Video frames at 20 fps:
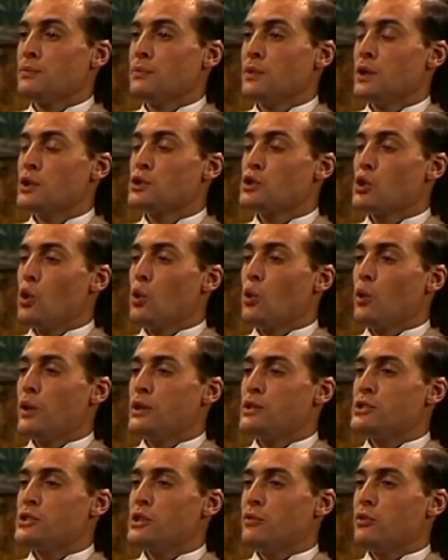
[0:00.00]
It's
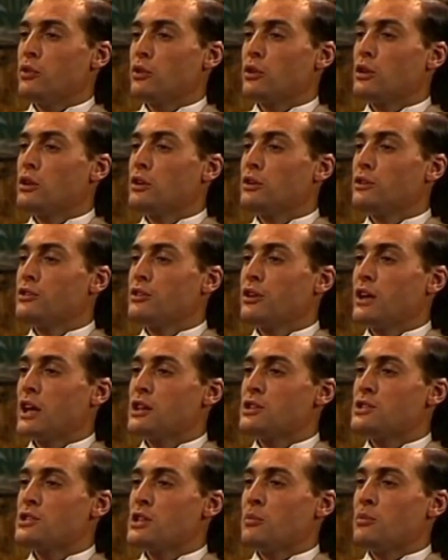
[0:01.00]
always difficult to
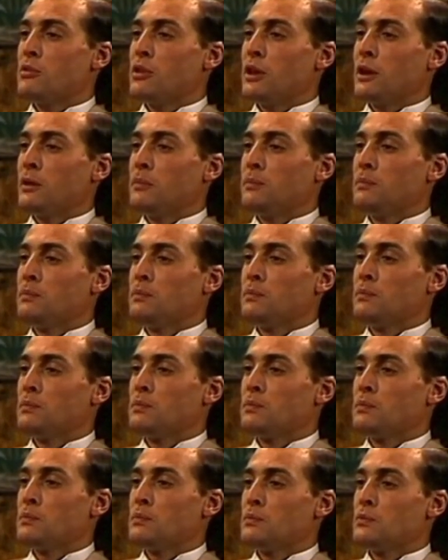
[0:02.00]
get something
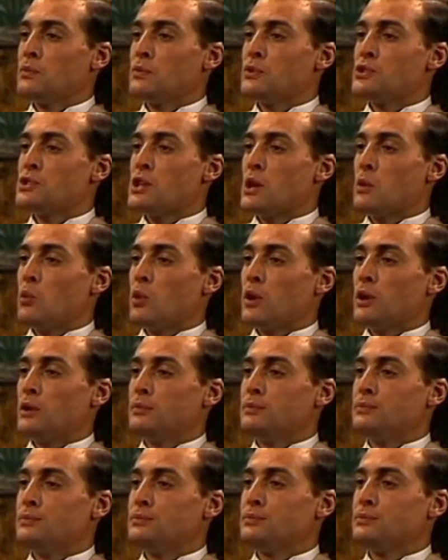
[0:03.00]
for someone
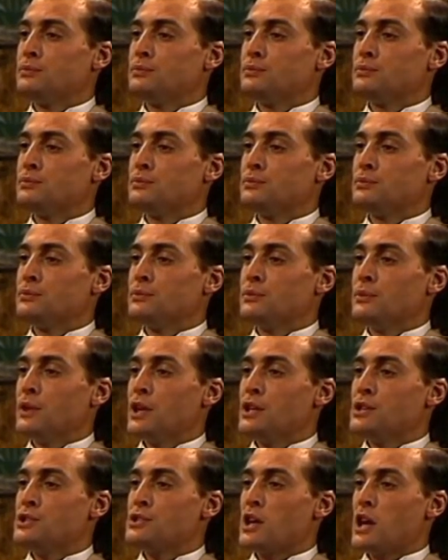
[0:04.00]

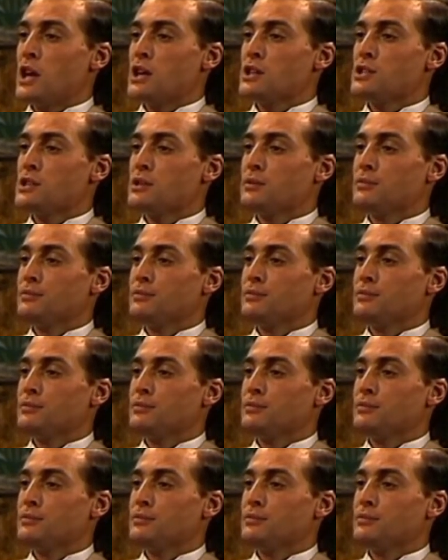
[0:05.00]
his size.